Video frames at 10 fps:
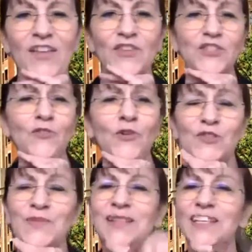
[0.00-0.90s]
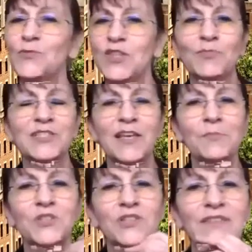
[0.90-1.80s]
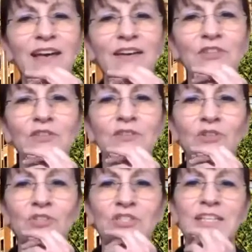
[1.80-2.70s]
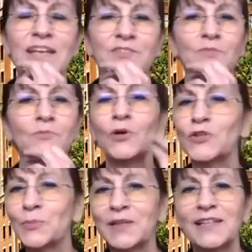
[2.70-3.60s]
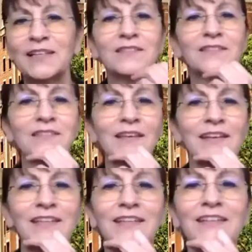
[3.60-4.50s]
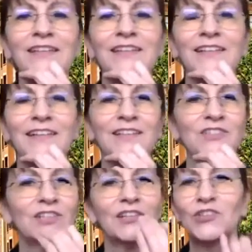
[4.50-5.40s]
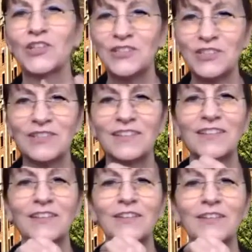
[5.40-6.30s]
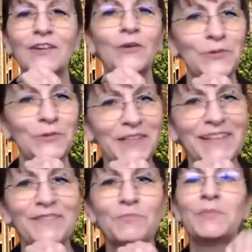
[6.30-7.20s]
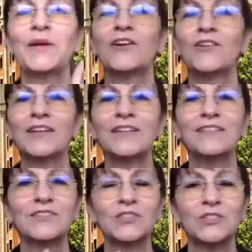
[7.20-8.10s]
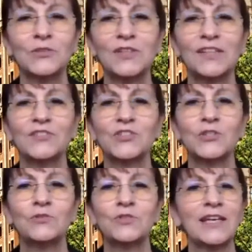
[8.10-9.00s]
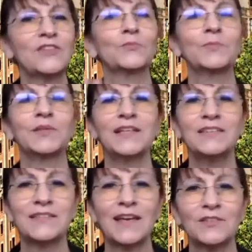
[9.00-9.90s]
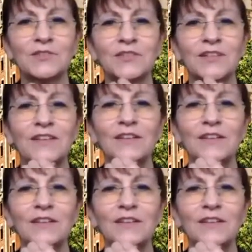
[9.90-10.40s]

This, of course, begins with the presumption that the university has a role to play in society. It's not just only preparing students to take their place as